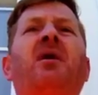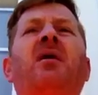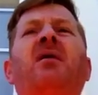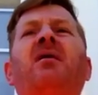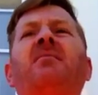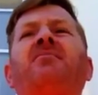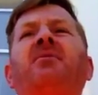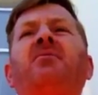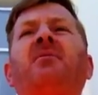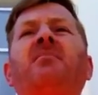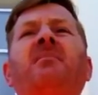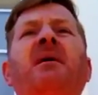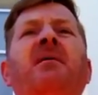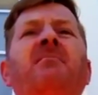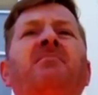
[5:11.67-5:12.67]
If you're
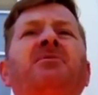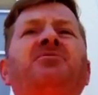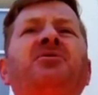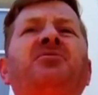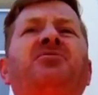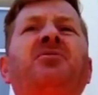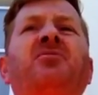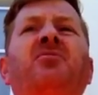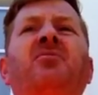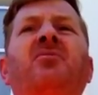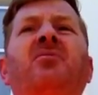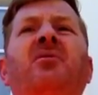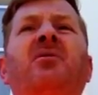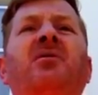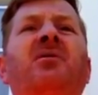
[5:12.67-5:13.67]
a magician
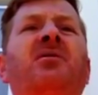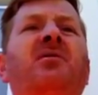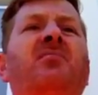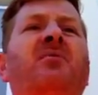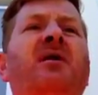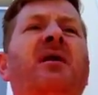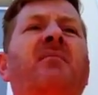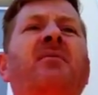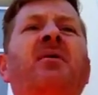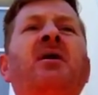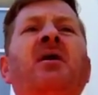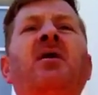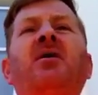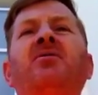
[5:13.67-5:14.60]
or whatever,